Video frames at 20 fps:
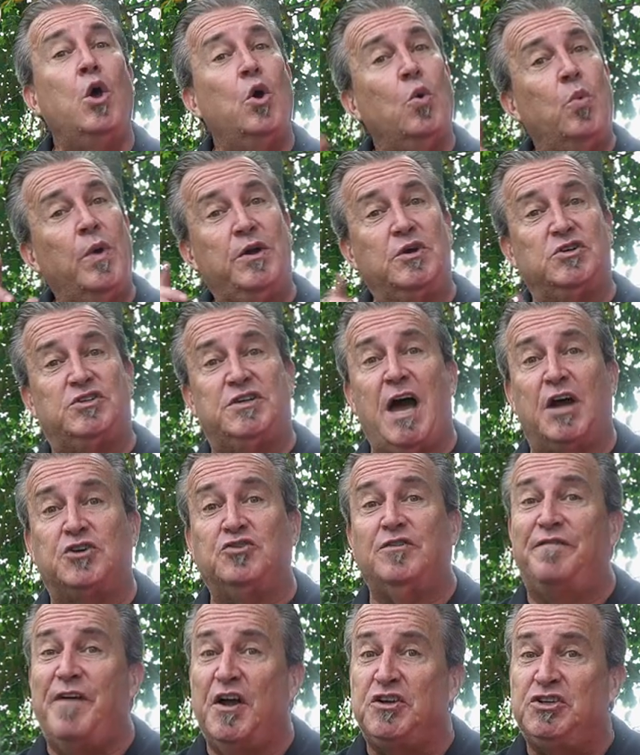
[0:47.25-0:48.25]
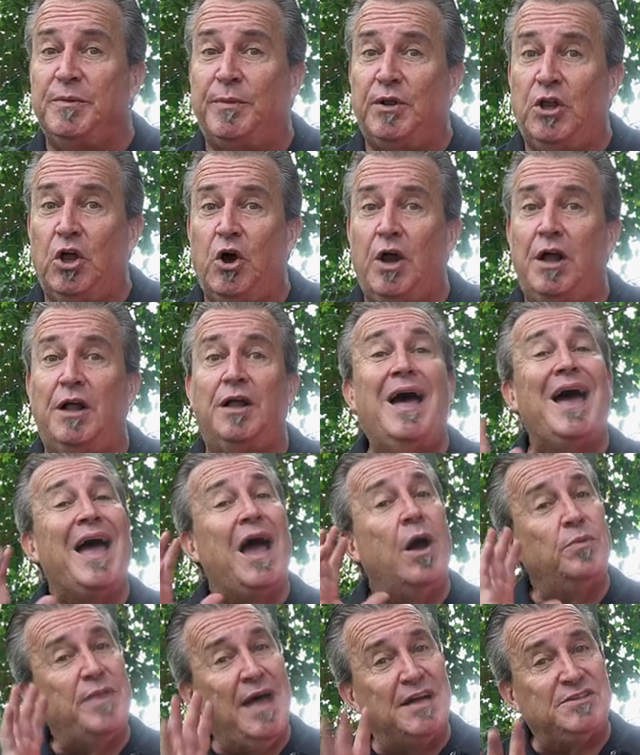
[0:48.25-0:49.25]
We use natural vegetable oil,
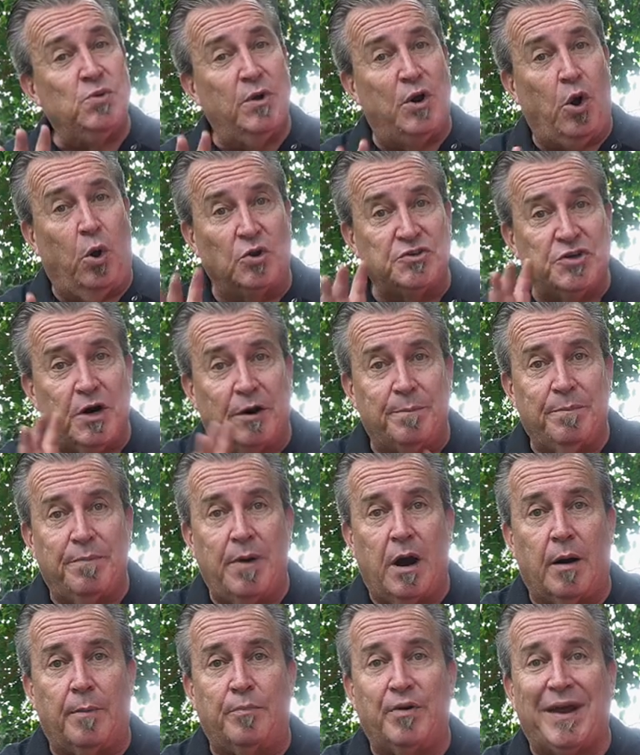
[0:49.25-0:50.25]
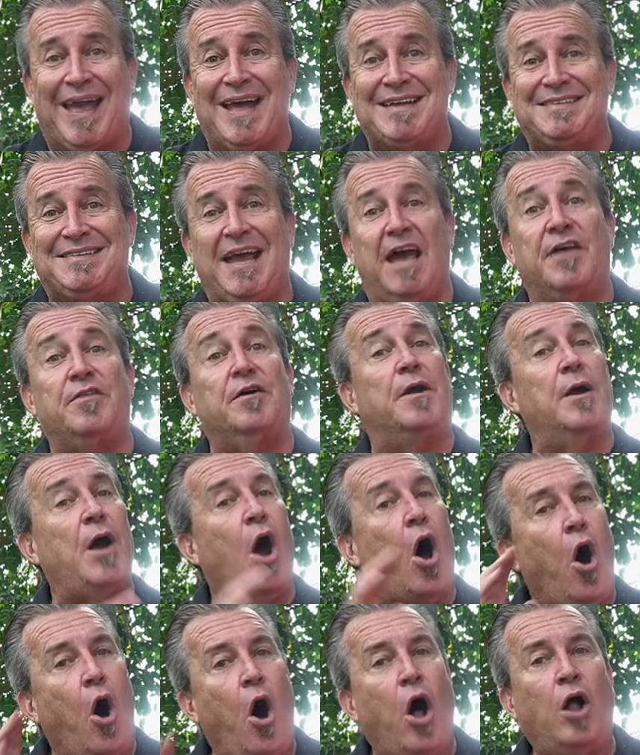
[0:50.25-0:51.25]
and that's what holds our, our briquettes together. They're
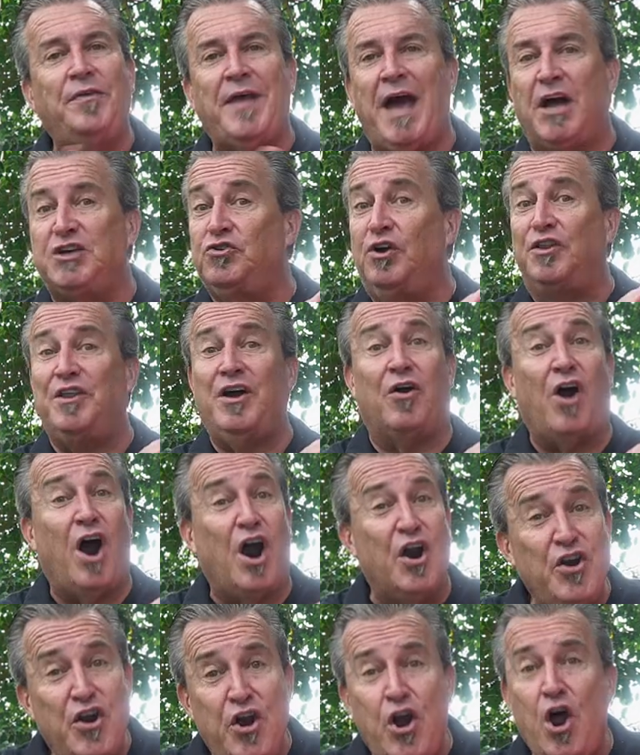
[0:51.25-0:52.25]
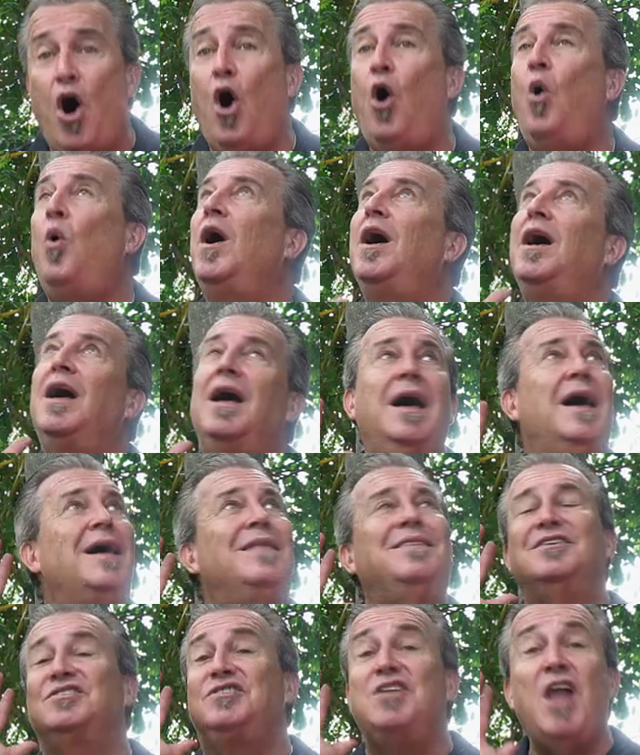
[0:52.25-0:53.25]
all natural, there are no,
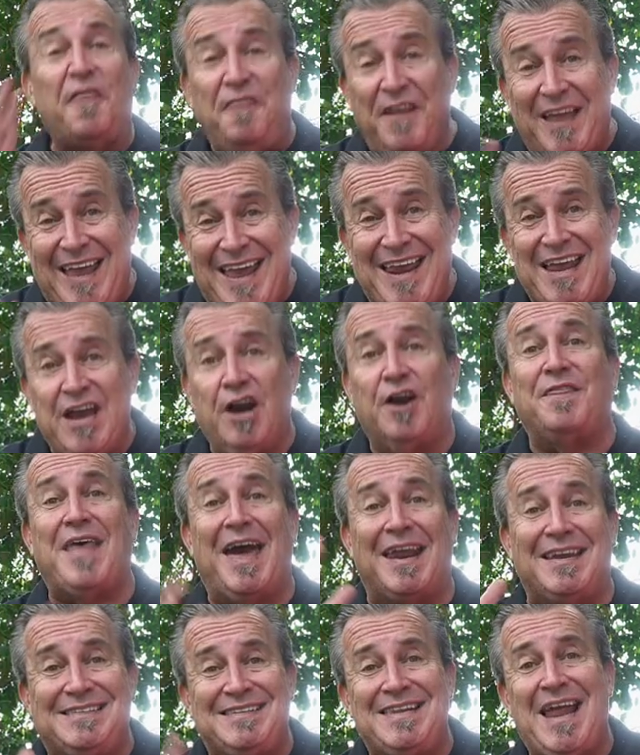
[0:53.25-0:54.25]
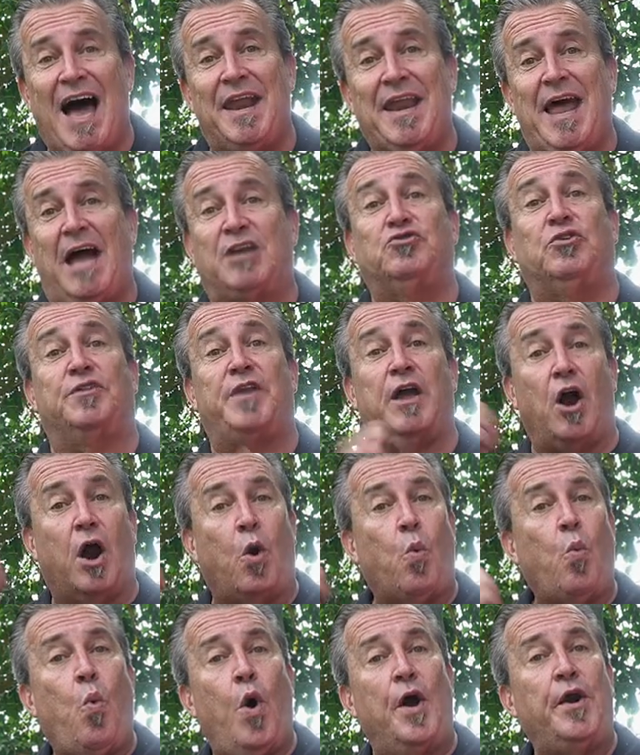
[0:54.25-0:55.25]
there's nothing in here that is not natural. They are
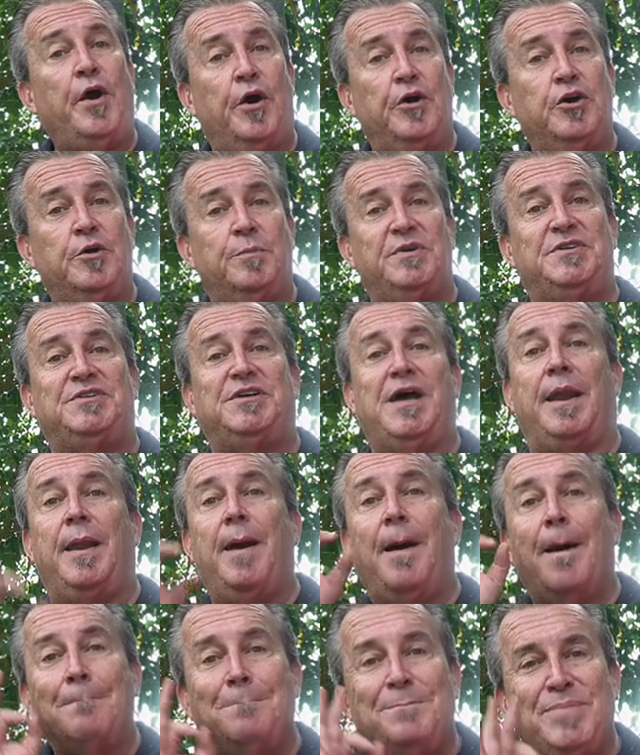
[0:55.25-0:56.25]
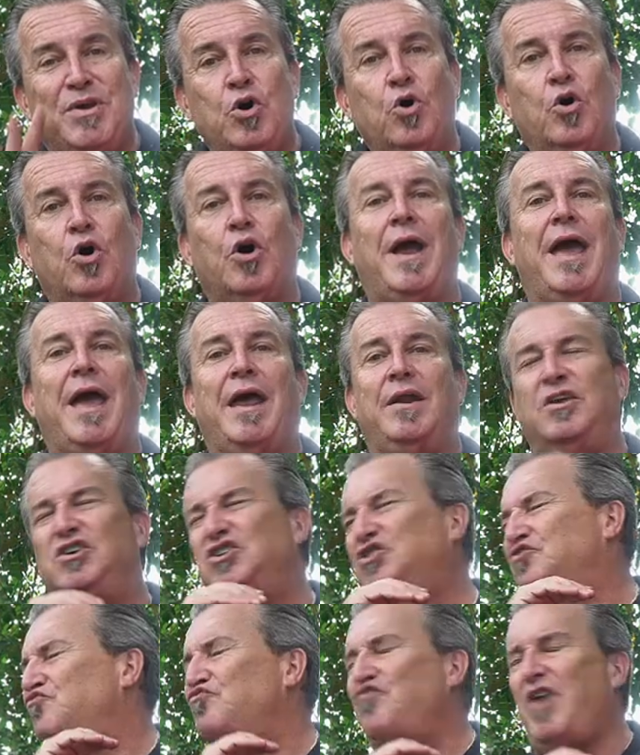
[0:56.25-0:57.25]
one hundred percent pure and
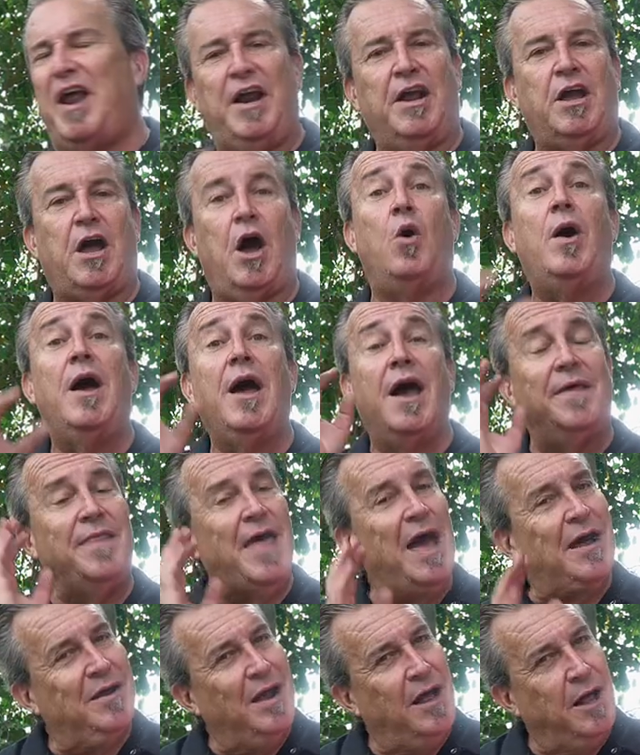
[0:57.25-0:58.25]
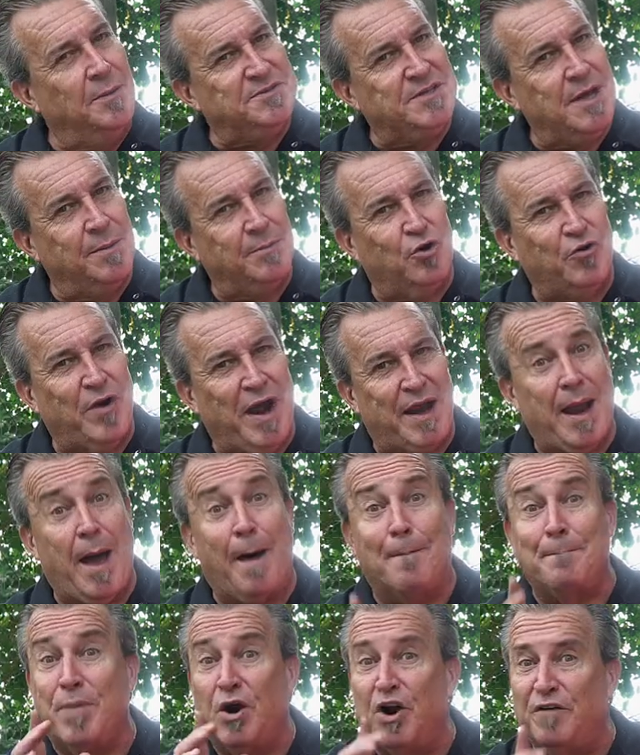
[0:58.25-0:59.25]
just ready to go, and that helps them create a
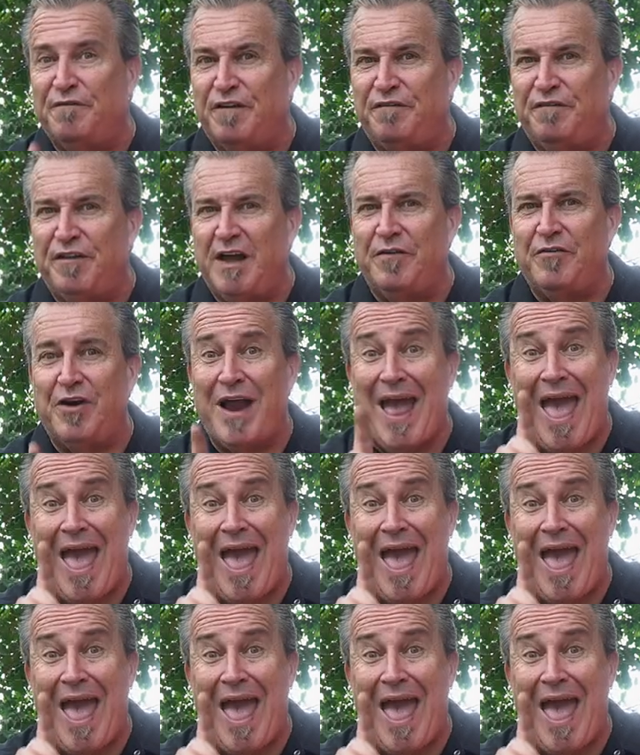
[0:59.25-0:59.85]
perfect flavor